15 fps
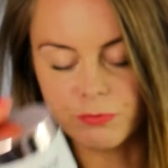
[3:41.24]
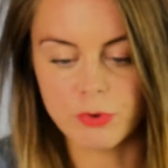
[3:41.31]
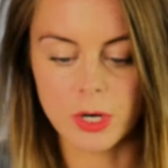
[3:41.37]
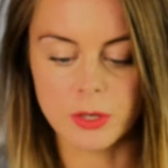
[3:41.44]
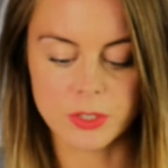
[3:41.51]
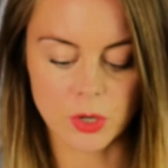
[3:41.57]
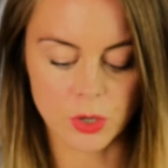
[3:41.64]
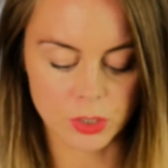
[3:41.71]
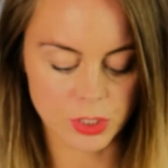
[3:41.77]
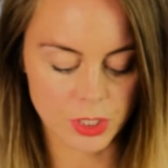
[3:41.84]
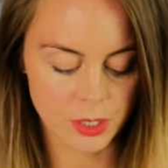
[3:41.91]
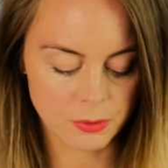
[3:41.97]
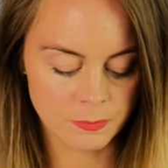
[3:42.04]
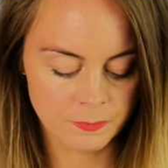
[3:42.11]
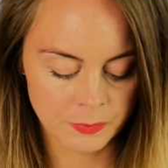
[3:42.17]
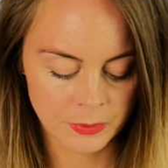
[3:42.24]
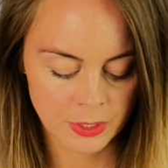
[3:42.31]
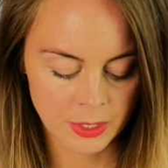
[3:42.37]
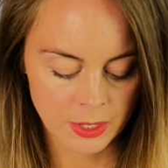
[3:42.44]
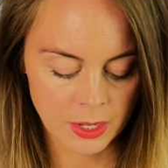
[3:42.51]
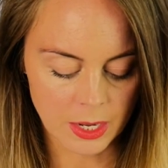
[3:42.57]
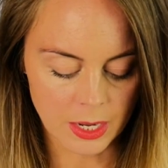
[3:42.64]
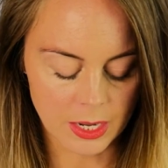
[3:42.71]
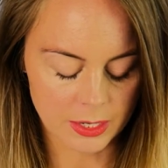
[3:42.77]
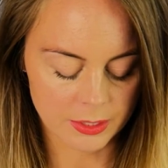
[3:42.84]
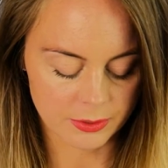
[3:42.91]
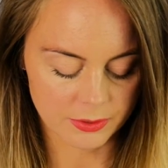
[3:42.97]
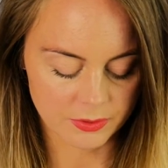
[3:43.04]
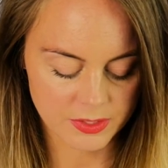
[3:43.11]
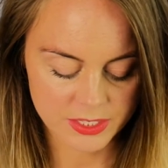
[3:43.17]
Rose Otto,
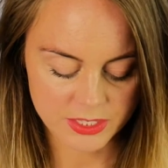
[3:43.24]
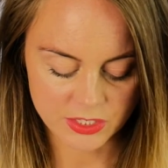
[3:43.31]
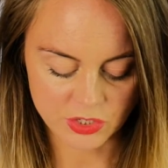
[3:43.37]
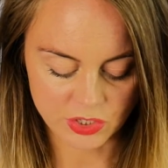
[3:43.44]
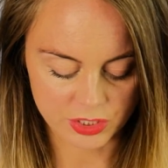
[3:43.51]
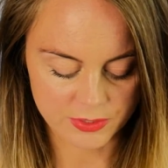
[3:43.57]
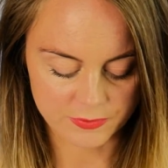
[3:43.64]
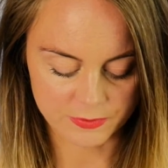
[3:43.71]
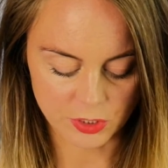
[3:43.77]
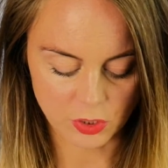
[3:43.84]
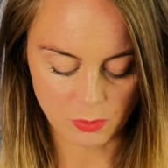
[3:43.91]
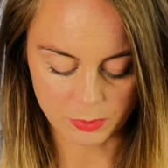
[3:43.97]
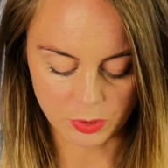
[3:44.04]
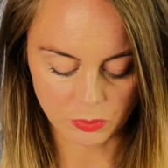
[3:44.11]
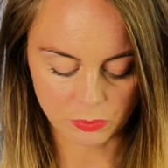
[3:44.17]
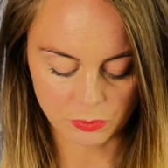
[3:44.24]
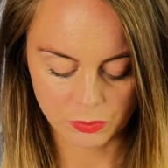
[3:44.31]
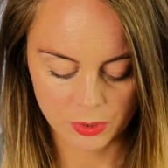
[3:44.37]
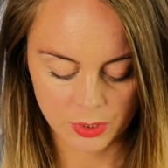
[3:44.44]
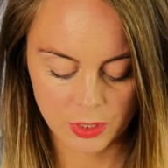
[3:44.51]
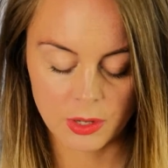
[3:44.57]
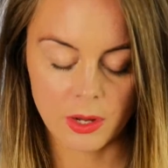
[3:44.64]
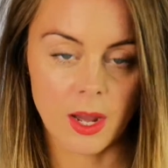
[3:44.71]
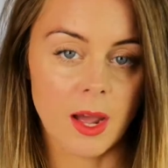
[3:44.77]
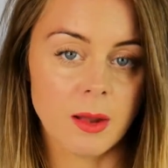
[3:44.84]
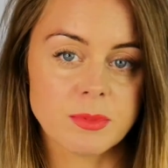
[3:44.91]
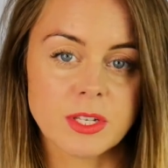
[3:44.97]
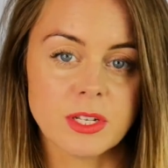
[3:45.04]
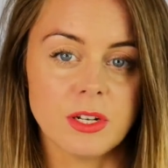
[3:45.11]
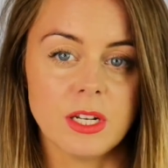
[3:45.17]
and this is just phenomenal. I
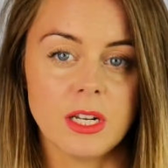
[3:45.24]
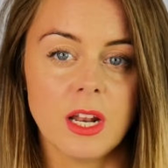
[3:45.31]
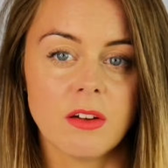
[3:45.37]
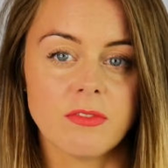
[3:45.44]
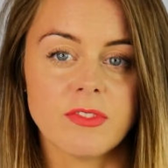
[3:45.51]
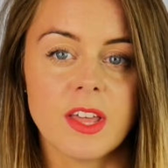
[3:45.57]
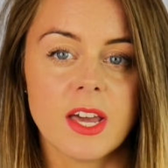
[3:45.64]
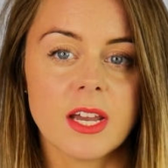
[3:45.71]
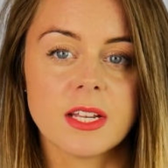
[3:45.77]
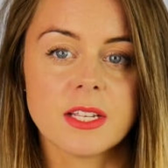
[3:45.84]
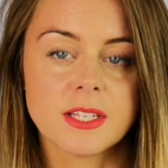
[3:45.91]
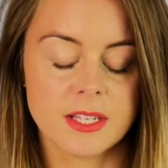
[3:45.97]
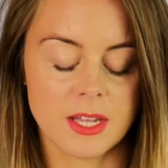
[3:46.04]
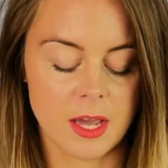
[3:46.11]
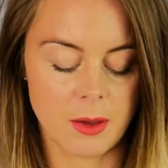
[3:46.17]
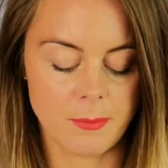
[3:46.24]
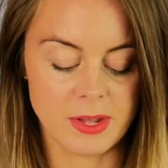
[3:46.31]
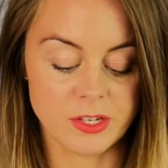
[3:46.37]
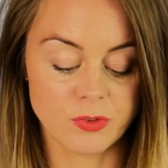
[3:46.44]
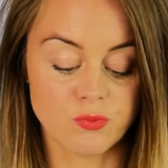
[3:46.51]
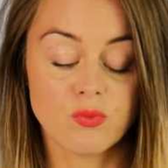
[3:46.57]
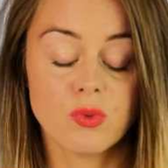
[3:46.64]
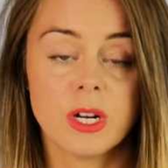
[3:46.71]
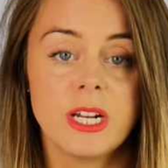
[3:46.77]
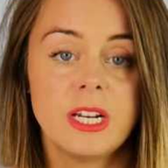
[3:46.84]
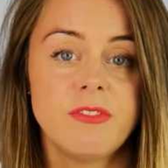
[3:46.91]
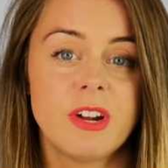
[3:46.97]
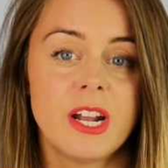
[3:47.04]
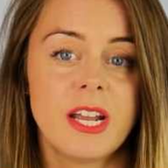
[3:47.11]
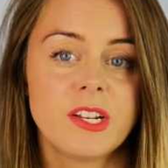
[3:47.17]
absolutely love this. It's
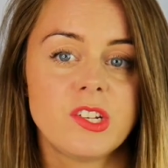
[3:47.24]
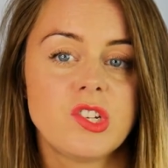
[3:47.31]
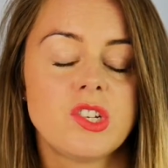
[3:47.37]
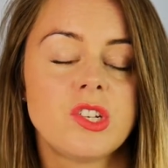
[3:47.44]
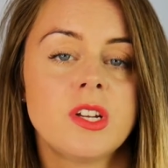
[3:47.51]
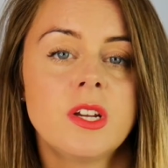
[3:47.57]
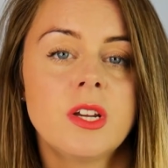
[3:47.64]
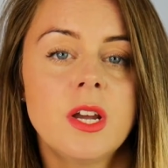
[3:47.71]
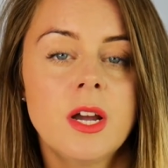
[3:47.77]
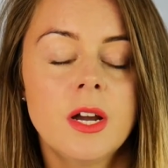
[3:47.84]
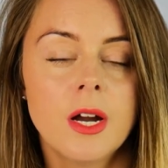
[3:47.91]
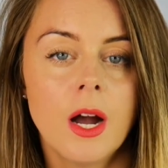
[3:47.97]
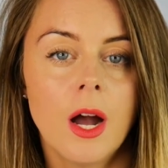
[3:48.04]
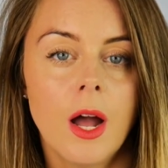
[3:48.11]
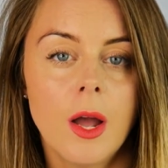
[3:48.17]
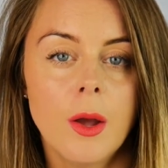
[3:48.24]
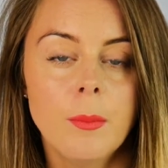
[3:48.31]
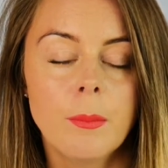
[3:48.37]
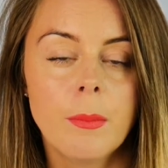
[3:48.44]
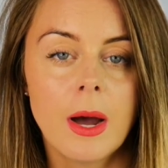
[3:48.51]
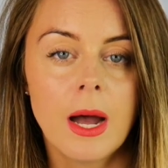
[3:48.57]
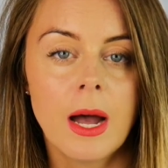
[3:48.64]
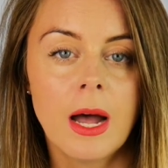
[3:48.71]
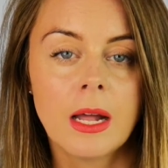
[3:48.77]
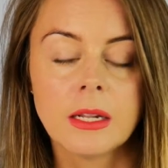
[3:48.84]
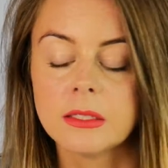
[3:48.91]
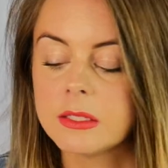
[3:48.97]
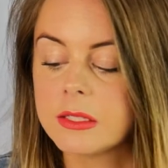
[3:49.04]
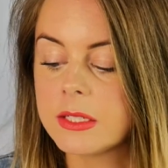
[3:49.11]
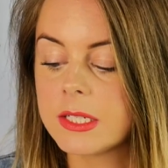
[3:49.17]
really rich,
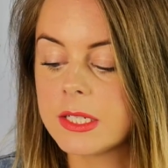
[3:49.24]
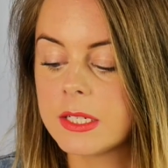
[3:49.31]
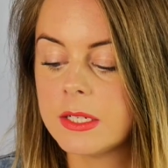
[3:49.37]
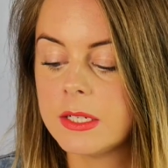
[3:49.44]
and